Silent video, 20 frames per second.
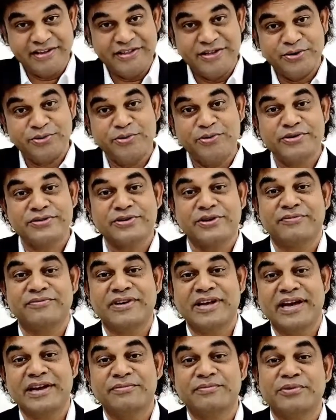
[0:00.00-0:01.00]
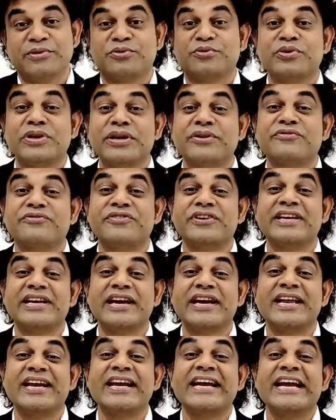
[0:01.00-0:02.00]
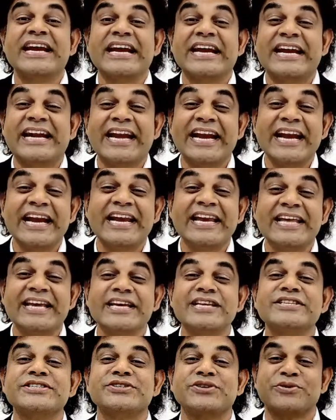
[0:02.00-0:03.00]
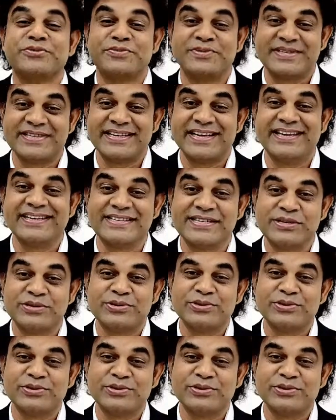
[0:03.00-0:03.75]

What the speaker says: in the course of time, today we are trillions of cells.